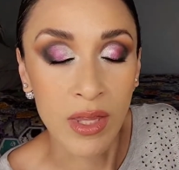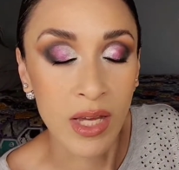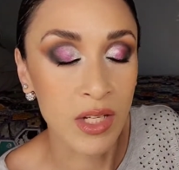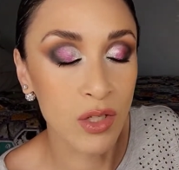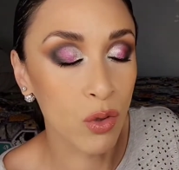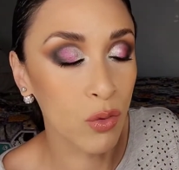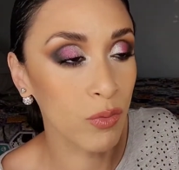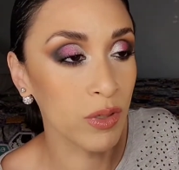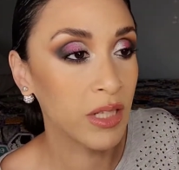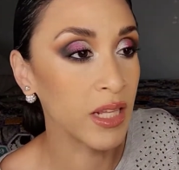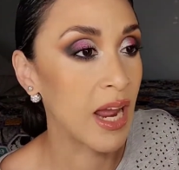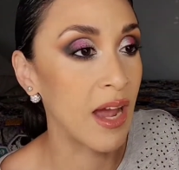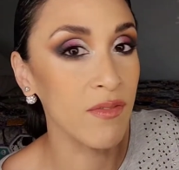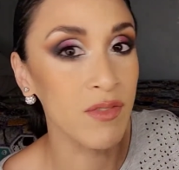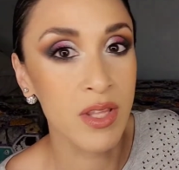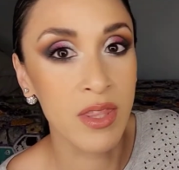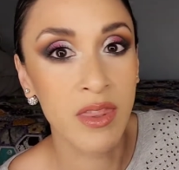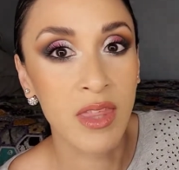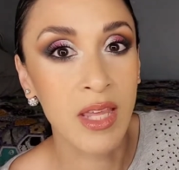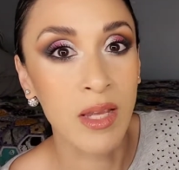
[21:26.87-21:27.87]
I don't really have
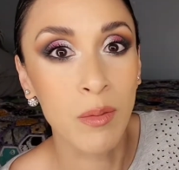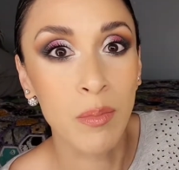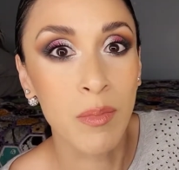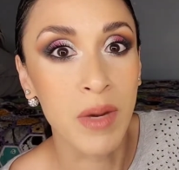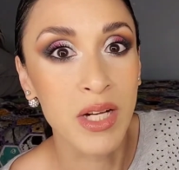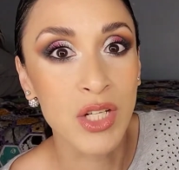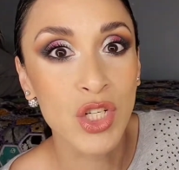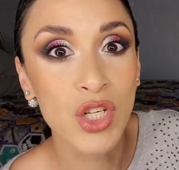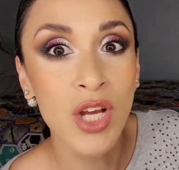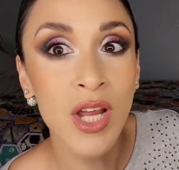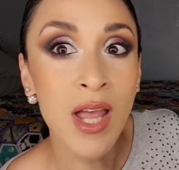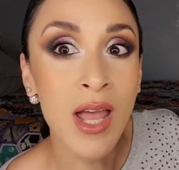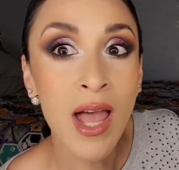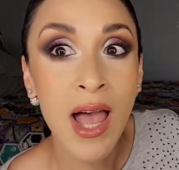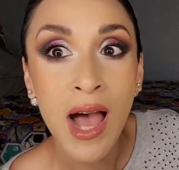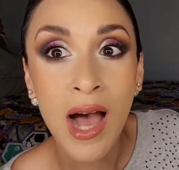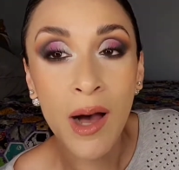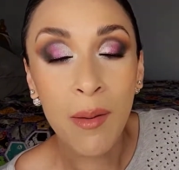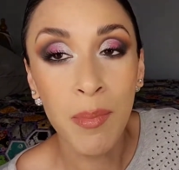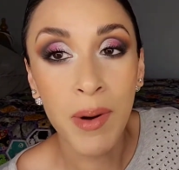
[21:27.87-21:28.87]
to think much
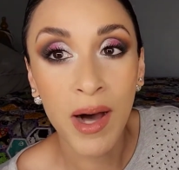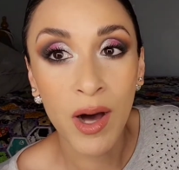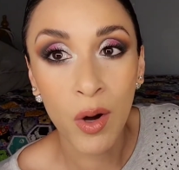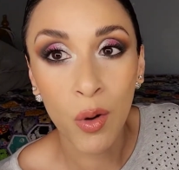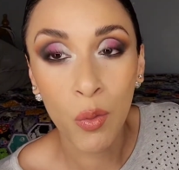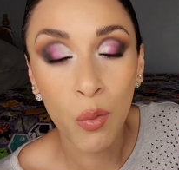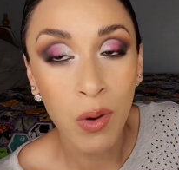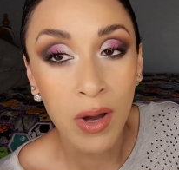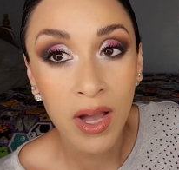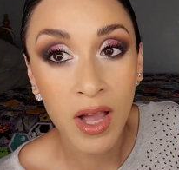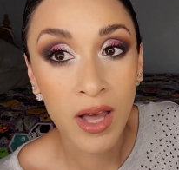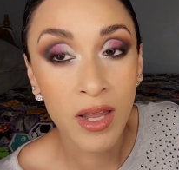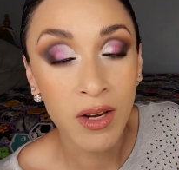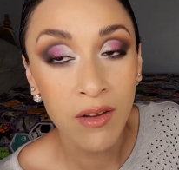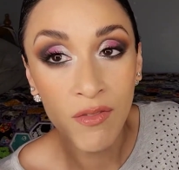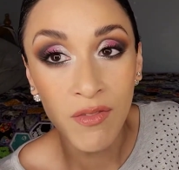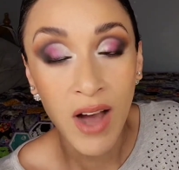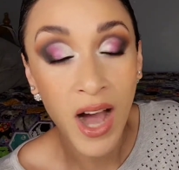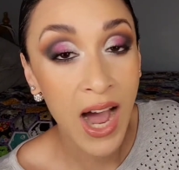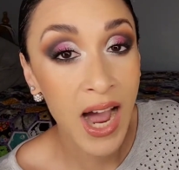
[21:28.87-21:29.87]
about what kind
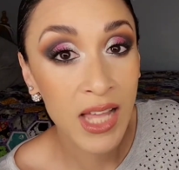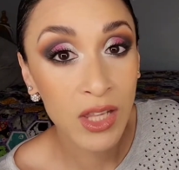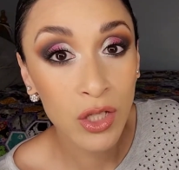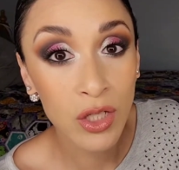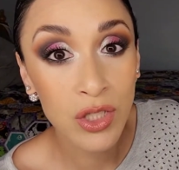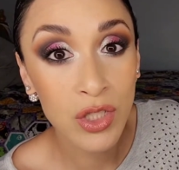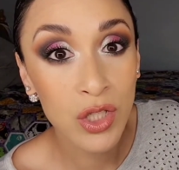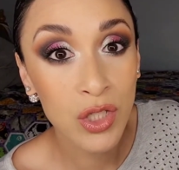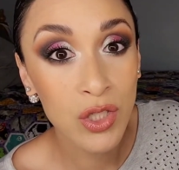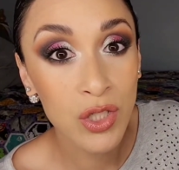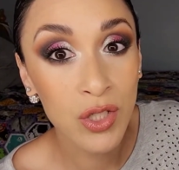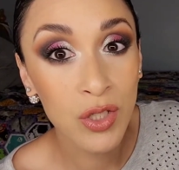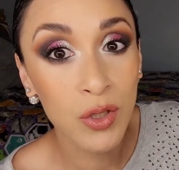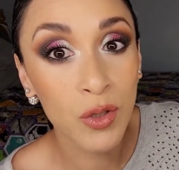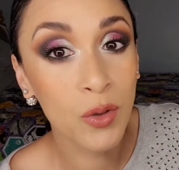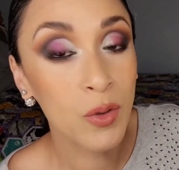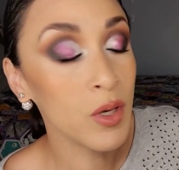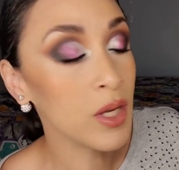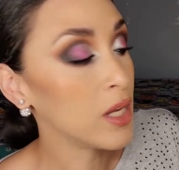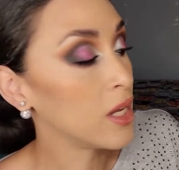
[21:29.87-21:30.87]
of eye look to
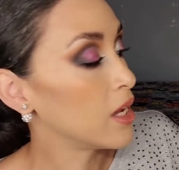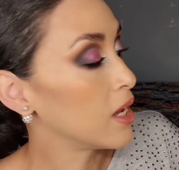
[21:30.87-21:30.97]
do.